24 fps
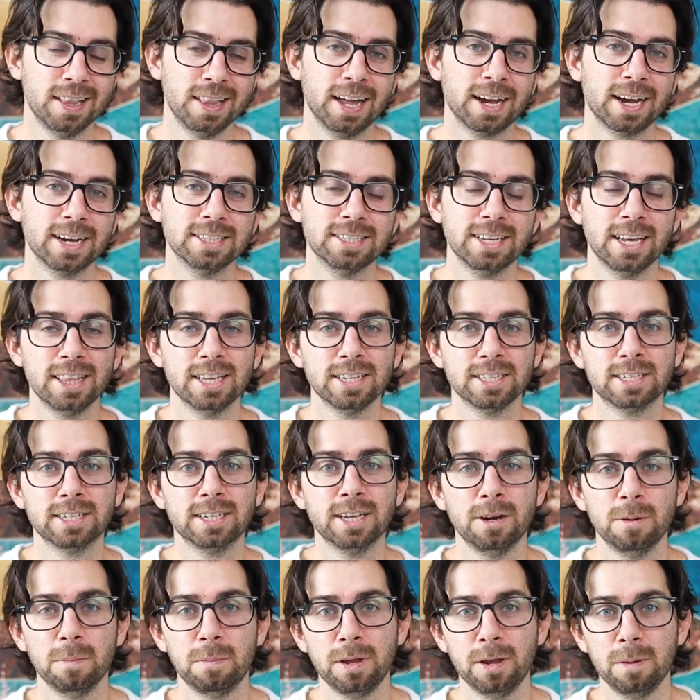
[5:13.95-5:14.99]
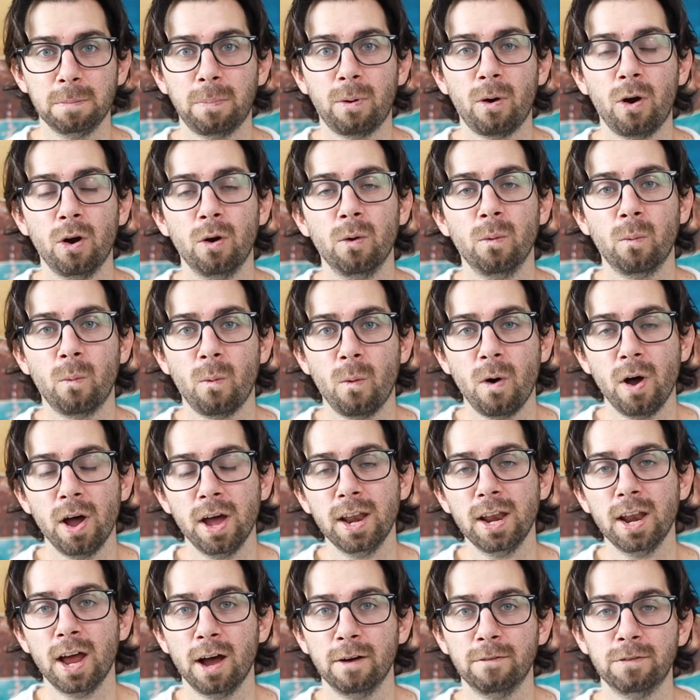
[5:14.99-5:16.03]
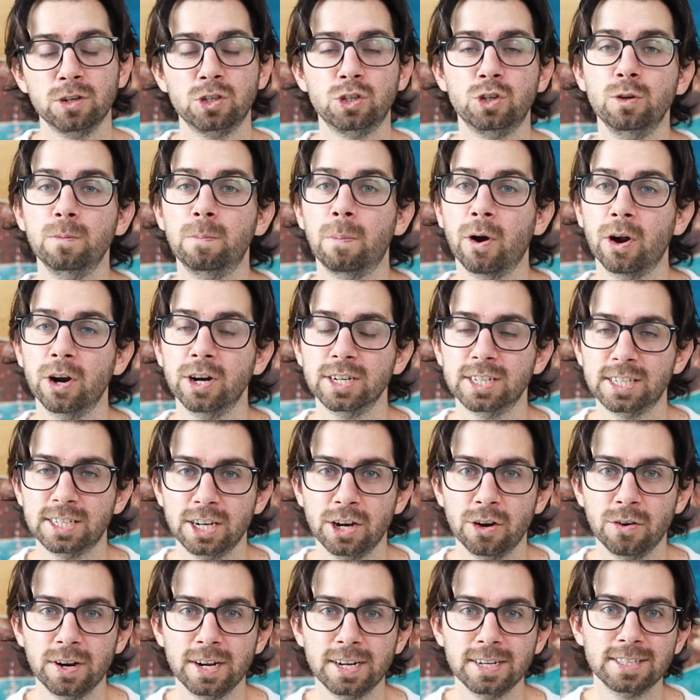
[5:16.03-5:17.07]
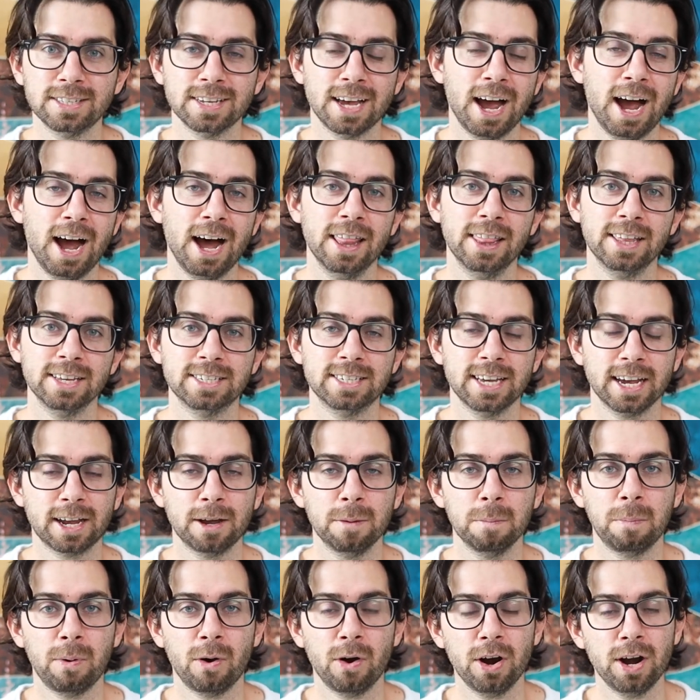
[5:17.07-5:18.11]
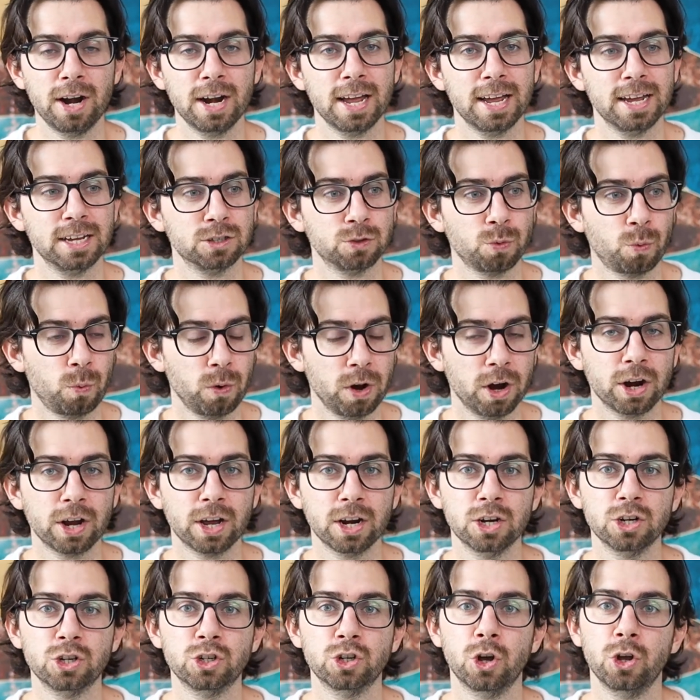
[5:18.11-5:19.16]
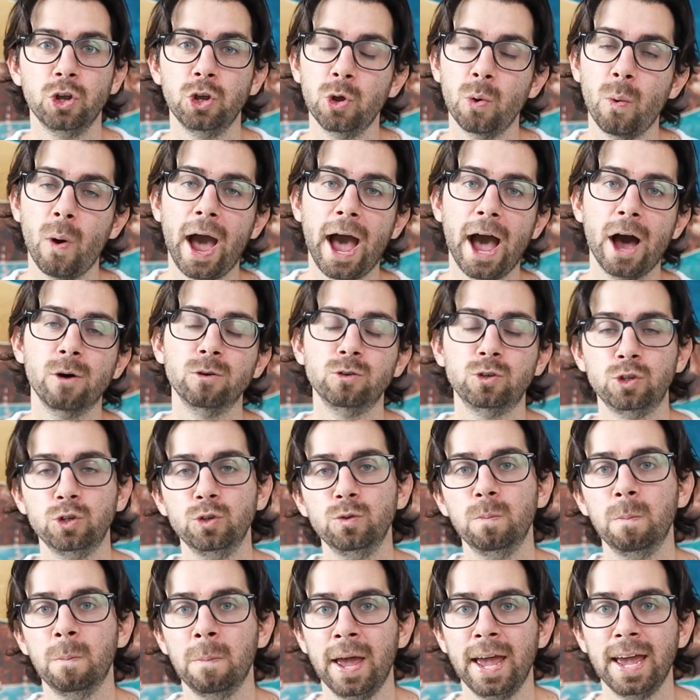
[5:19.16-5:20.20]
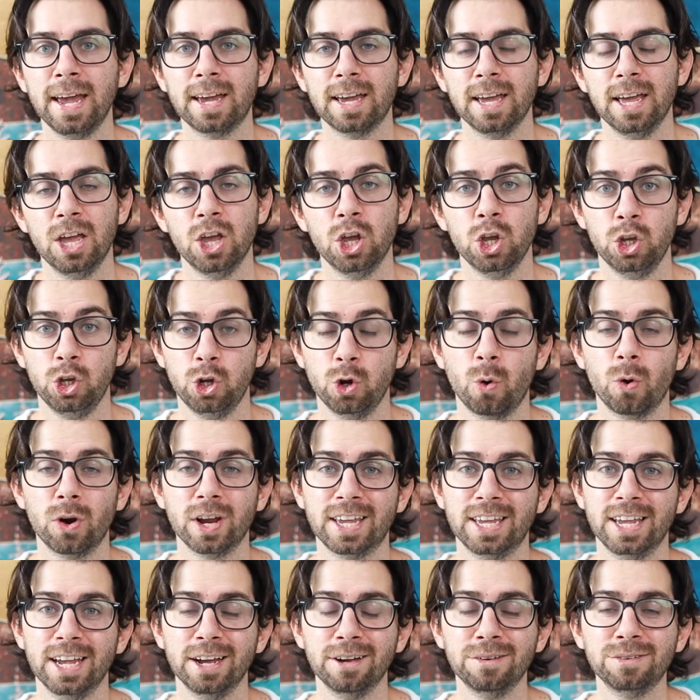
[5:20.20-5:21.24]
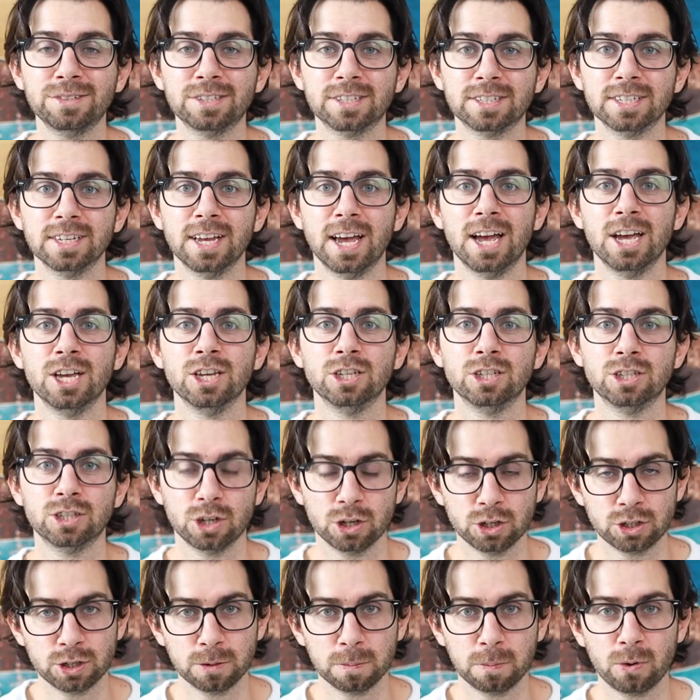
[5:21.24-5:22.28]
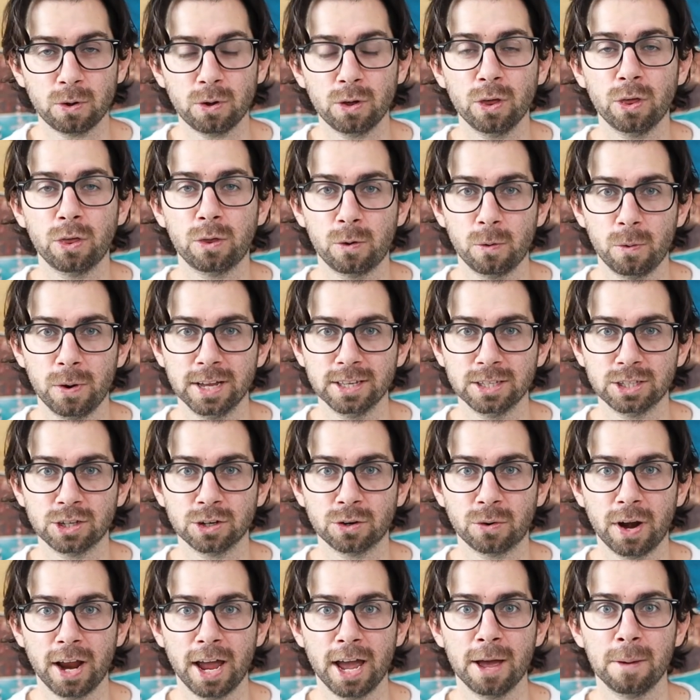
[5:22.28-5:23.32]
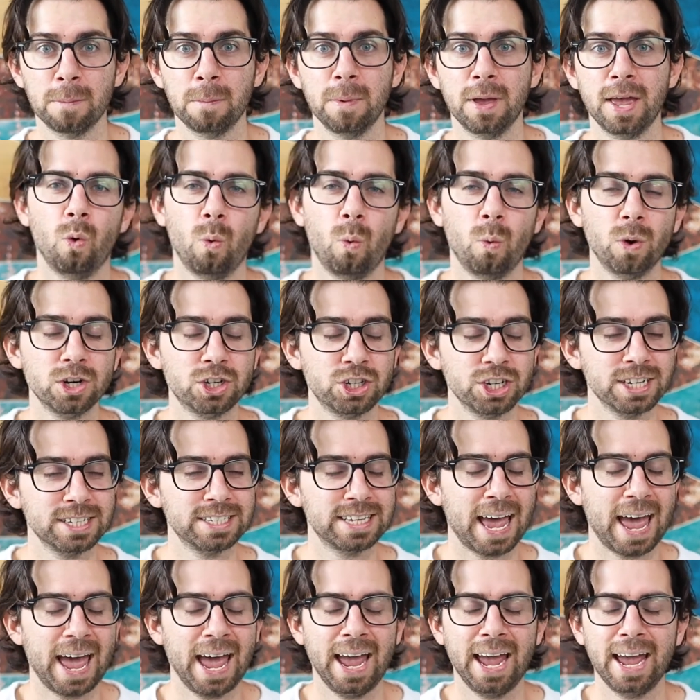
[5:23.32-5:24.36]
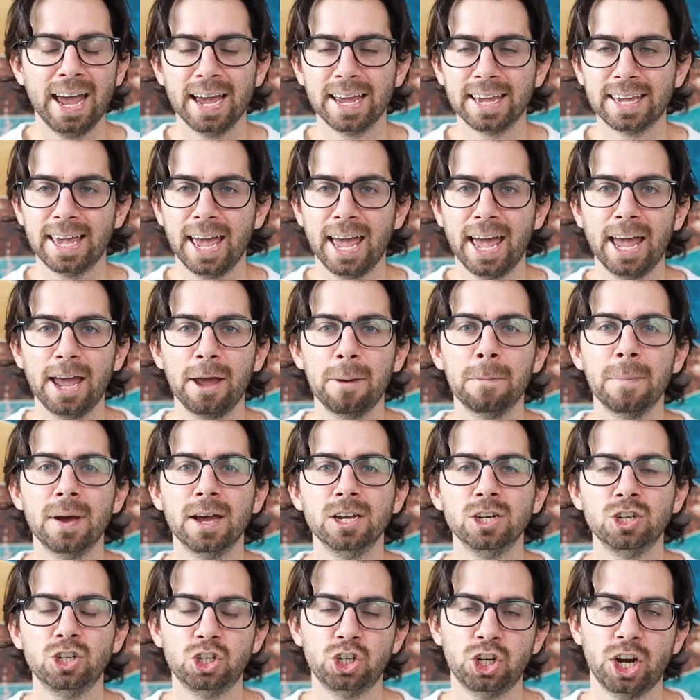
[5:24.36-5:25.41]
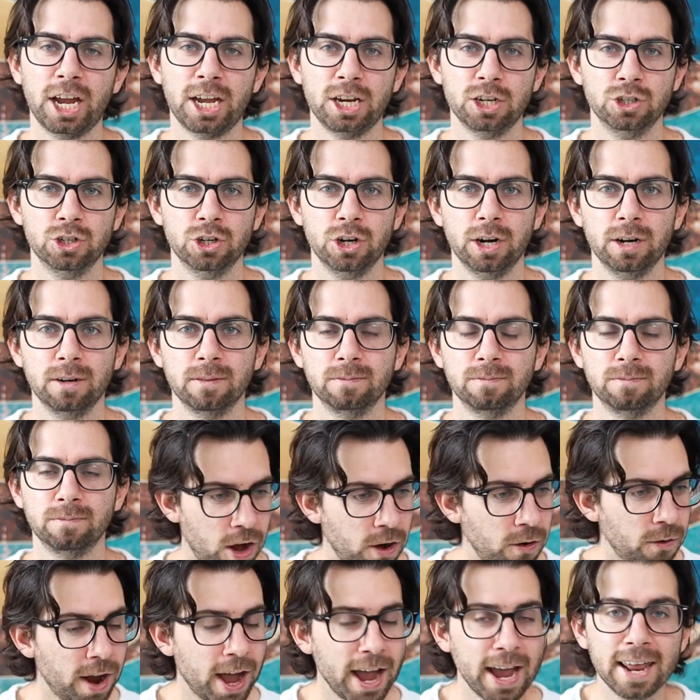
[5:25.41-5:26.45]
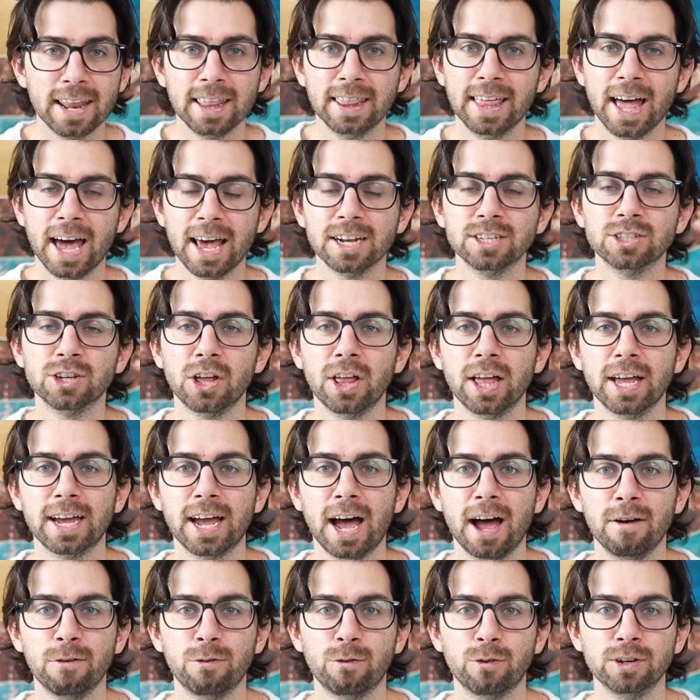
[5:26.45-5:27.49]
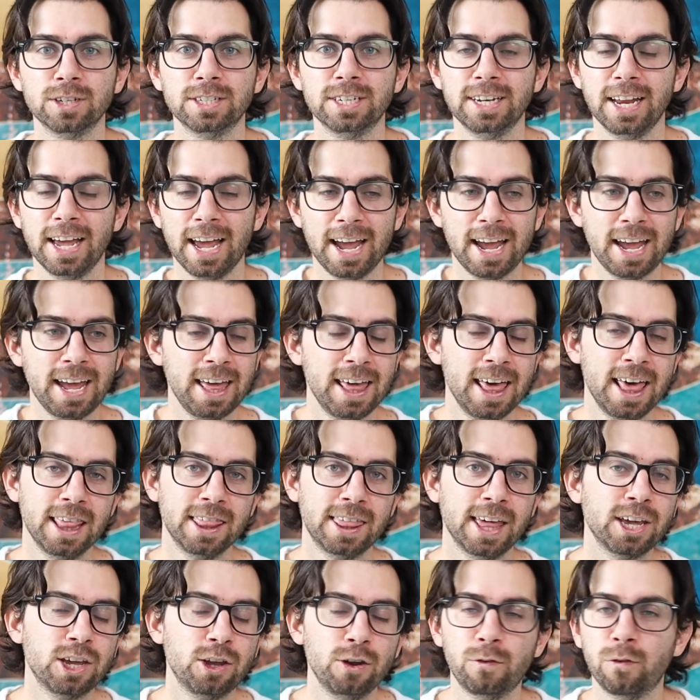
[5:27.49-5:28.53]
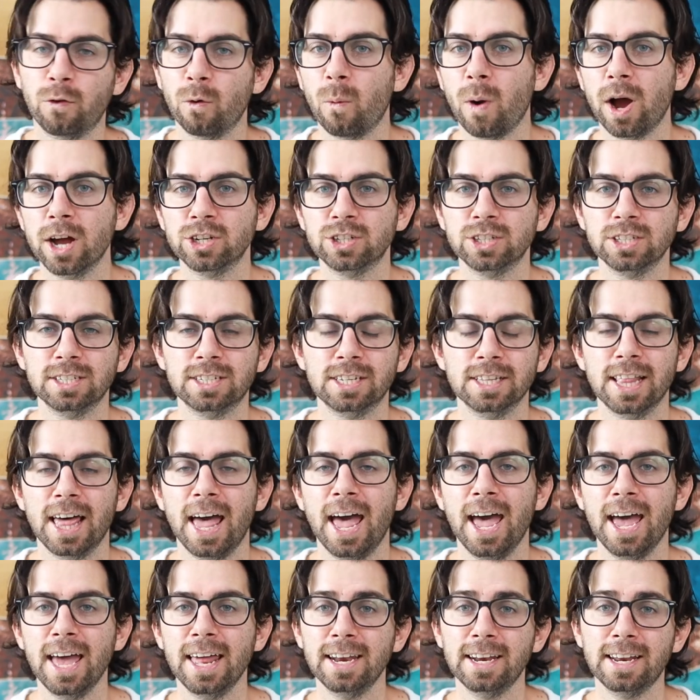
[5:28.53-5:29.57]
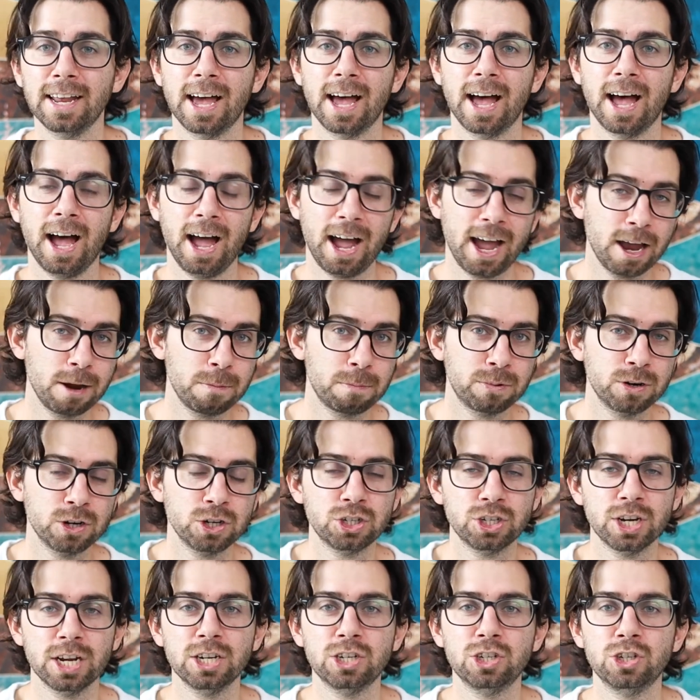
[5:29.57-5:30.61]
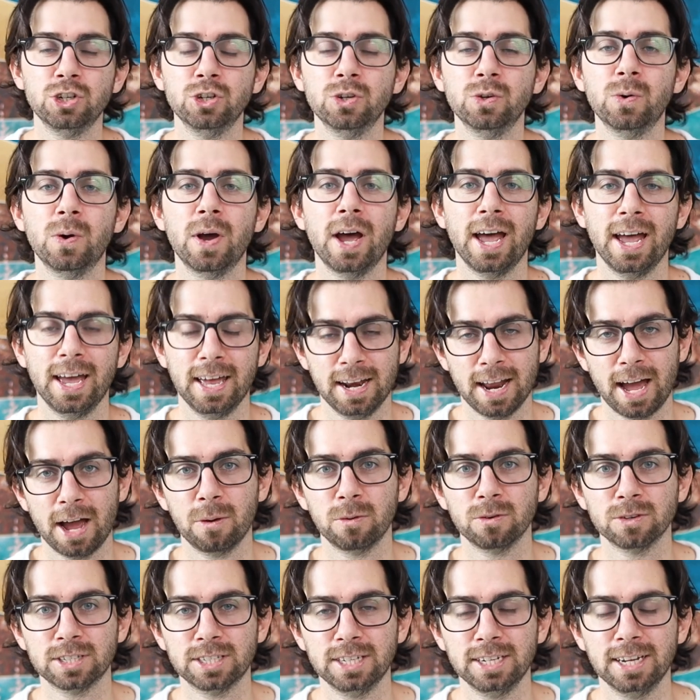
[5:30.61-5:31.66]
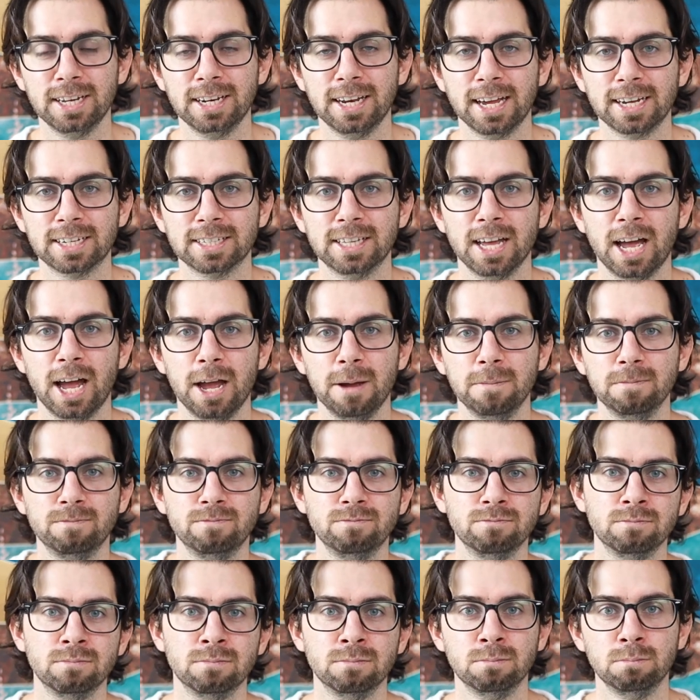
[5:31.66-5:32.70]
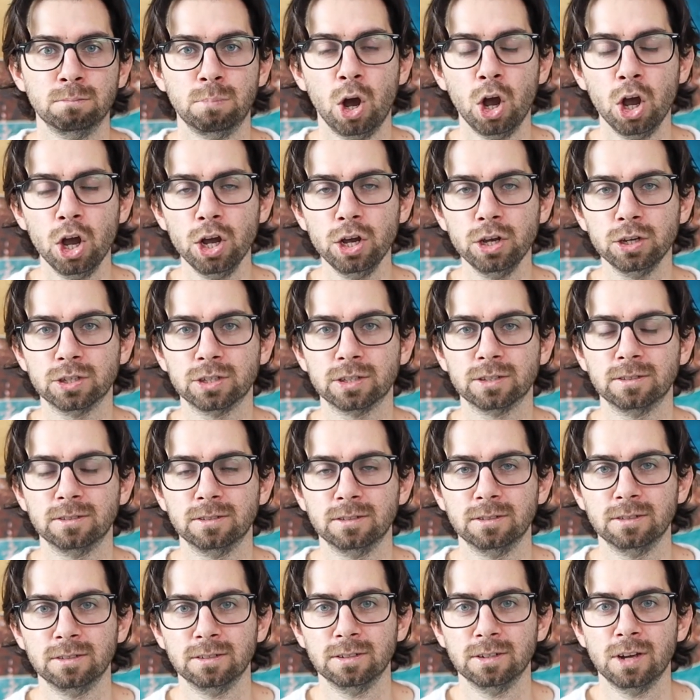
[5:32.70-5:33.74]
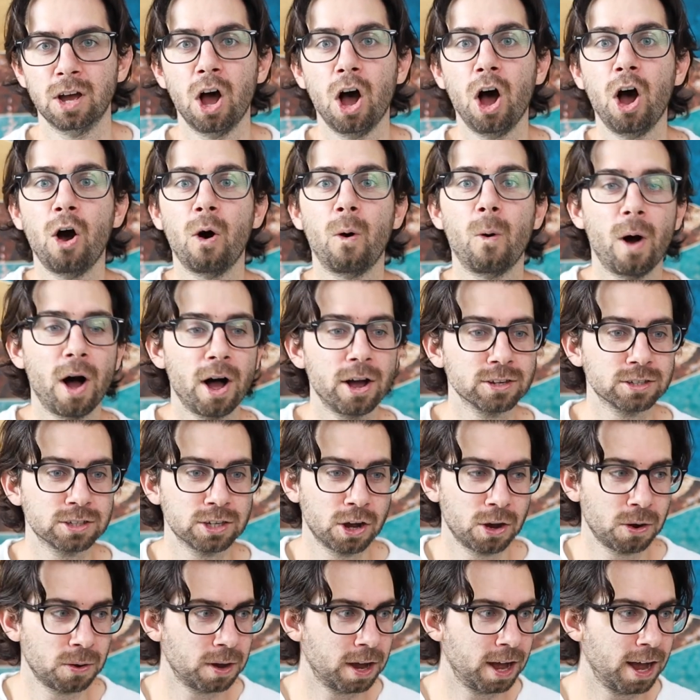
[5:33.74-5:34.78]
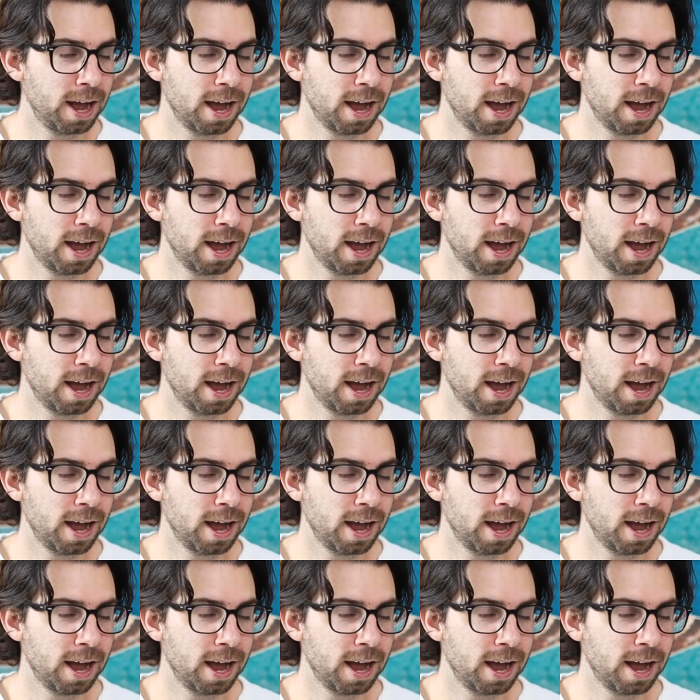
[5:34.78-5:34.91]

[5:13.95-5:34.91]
Like I said, this is going to be part 1 of a 2-part series. The second part is we're going to show you how to make your GIFs searchable through Instagram, which is a game changer. All right, that is all I got for today. Thank you for watching to the end. I appreciate you, and I will see you next time. Peace. Oh, also,